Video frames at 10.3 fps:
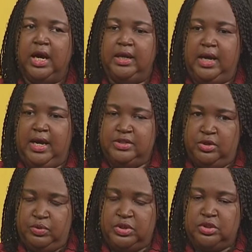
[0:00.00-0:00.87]
and as
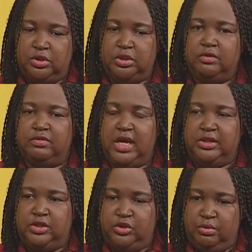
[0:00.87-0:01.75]
a result of
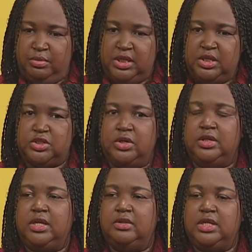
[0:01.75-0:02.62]
that
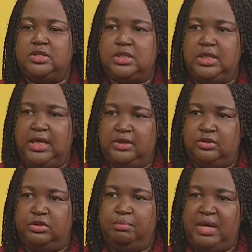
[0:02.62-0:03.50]
determination, then they
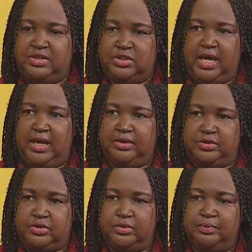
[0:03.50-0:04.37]
select the best
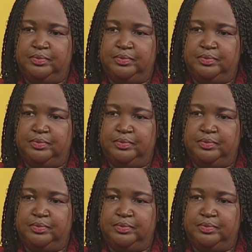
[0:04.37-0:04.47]
answer.